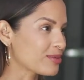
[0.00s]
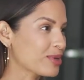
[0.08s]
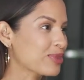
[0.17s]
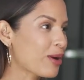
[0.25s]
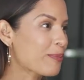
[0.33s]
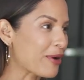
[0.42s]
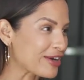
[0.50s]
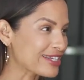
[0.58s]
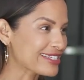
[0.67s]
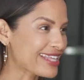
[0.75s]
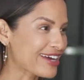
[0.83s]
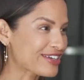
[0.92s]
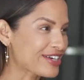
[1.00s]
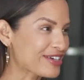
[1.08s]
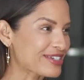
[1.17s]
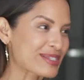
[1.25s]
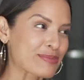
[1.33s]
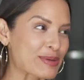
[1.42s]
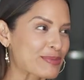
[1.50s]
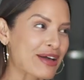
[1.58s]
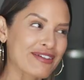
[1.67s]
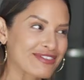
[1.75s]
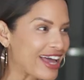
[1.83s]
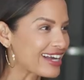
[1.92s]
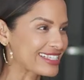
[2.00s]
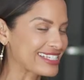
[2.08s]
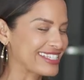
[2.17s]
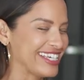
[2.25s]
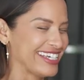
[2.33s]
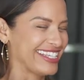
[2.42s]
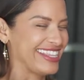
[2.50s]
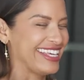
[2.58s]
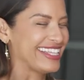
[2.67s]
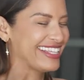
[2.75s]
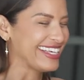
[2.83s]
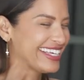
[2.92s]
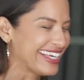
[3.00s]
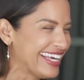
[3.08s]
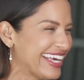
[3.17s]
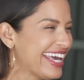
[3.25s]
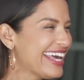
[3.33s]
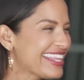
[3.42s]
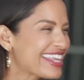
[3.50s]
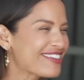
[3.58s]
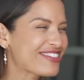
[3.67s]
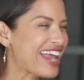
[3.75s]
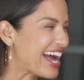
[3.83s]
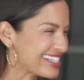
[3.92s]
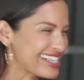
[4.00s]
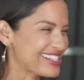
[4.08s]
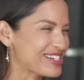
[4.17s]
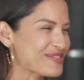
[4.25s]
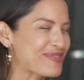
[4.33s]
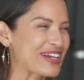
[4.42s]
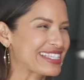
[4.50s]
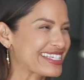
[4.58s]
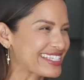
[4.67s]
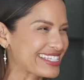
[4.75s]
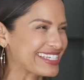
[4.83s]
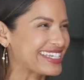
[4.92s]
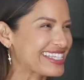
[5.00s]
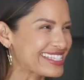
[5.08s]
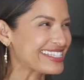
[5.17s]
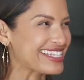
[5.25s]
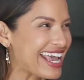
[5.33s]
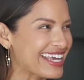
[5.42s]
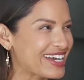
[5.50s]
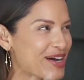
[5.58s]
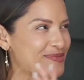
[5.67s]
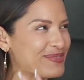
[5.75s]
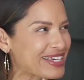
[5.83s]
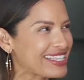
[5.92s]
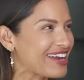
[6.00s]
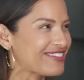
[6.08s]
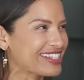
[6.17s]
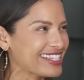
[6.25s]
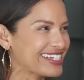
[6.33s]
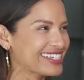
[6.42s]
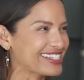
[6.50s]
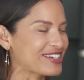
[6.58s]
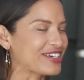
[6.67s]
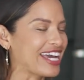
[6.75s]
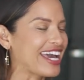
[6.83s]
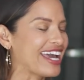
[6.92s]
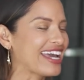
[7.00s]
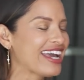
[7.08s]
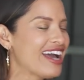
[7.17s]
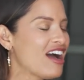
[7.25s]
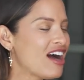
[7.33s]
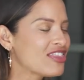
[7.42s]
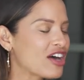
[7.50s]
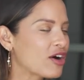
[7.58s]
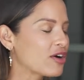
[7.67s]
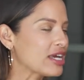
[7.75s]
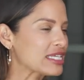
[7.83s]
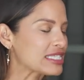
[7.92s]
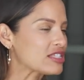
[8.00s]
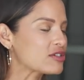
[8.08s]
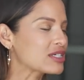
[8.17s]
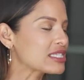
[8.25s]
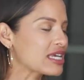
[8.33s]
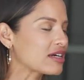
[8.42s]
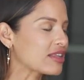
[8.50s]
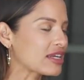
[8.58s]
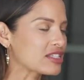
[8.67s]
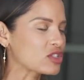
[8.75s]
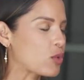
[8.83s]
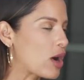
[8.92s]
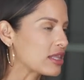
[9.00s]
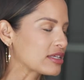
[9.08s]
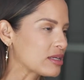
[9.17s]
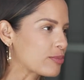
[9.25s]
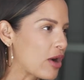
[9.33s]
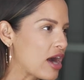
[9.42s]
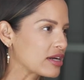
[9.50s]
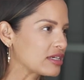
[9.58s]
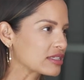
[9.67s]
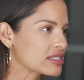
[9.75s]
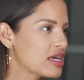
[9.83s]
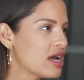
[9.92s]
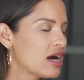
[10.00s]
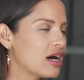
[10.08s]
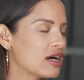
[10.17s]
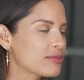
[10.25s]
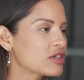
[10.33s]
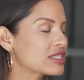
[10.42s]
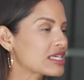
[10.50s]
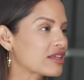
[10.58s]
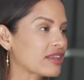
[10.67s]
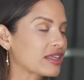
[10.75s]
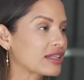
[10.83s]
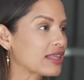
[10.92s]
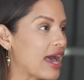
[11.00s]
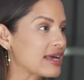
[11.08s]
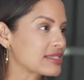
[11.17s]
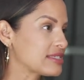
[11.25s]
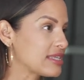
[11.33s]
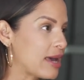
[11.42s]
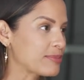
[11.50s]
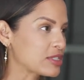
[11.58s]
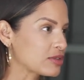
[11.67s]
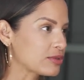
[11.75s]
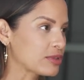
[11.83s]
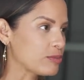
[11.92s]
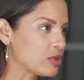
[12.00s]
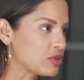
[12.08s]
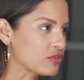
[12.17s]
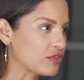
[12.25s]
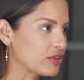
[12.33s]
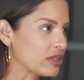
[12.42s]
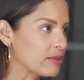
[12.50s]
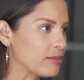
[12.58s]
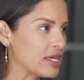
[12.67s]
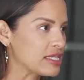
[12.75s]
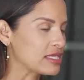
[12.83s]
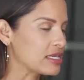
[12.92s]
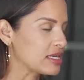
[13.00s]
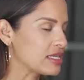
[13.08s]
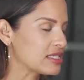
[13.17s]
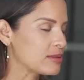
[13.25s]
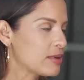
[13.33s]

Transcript: We throw parties down here and some people have knocked into the, they've knocked into the partition and it stayed up and everything is okay. No, you could tell that it's quality product. You could tell that the glass is absolutely beautiful and amazing.